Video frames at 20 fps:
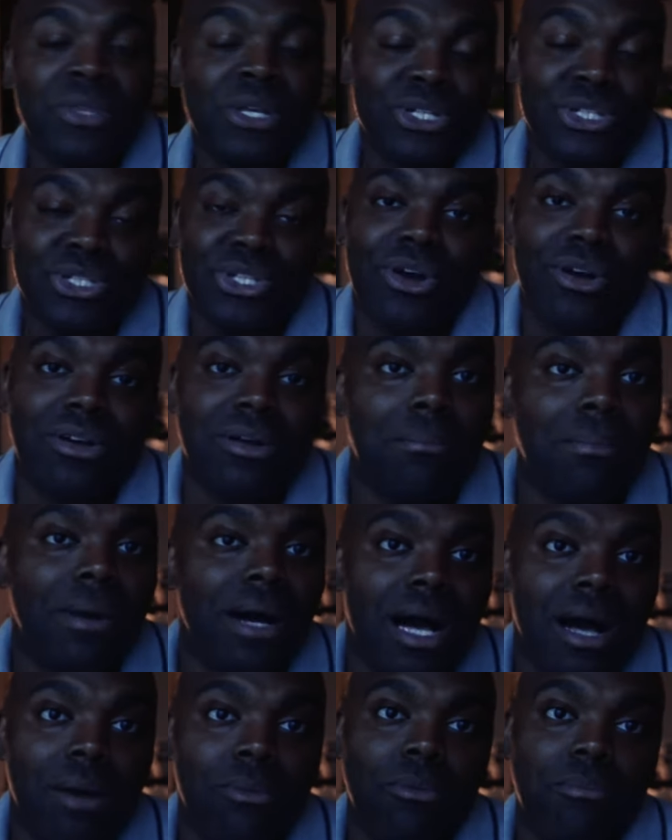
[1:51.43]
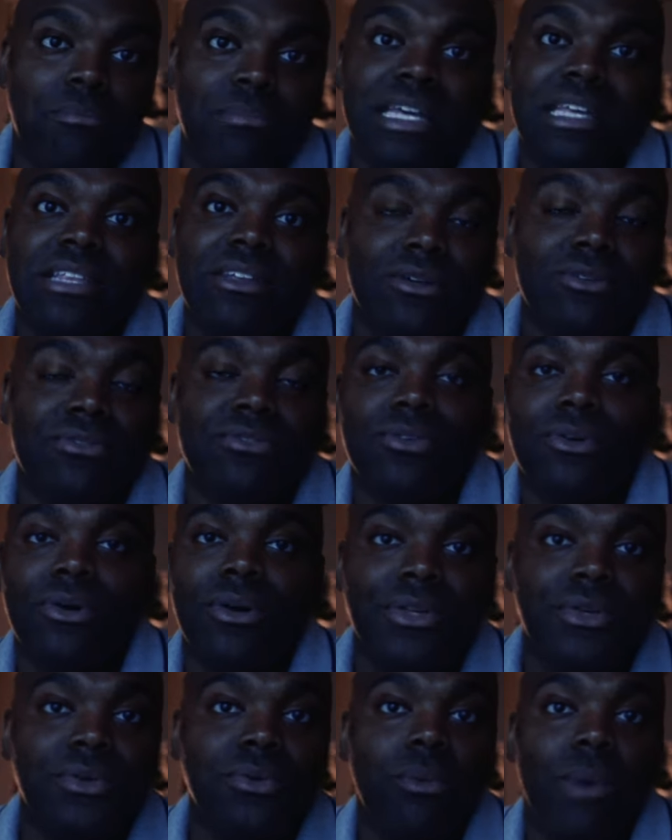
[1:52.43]
Star Kebab will be there
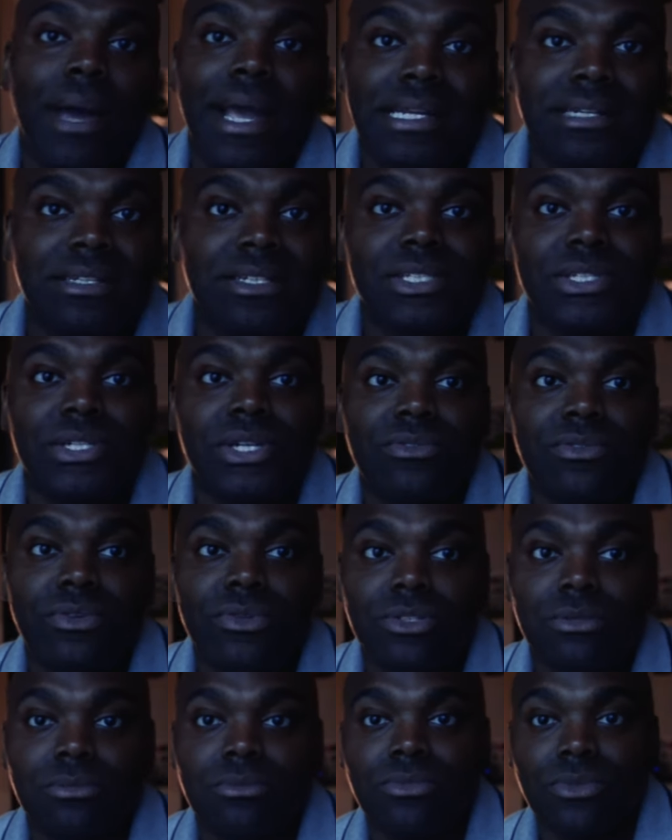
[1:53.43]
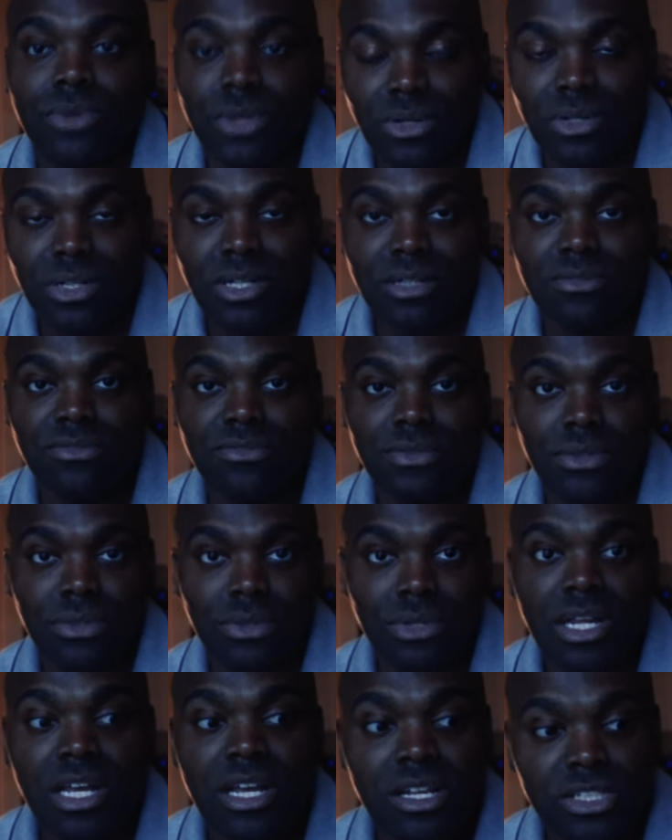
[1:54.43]
for you, waiting to serve you some real good
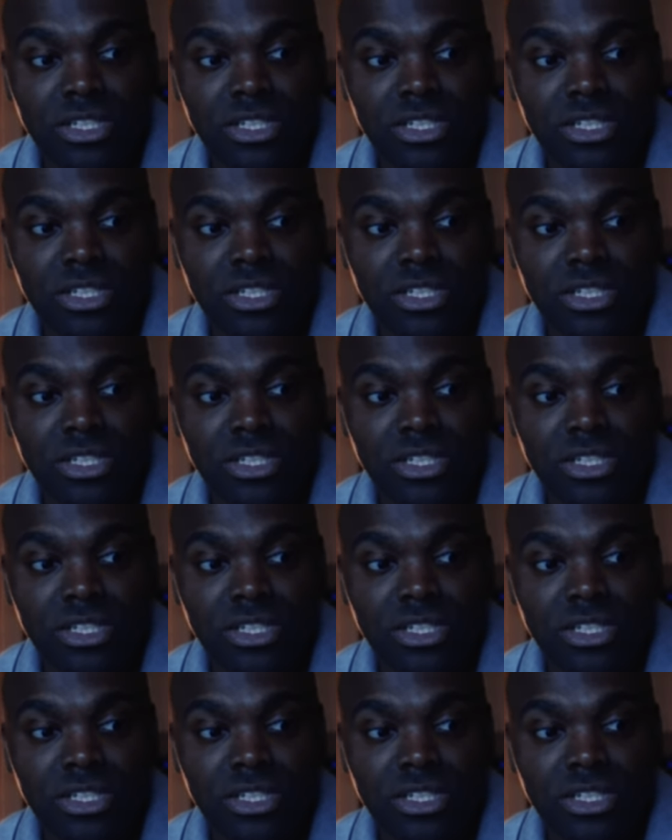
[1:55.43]
food.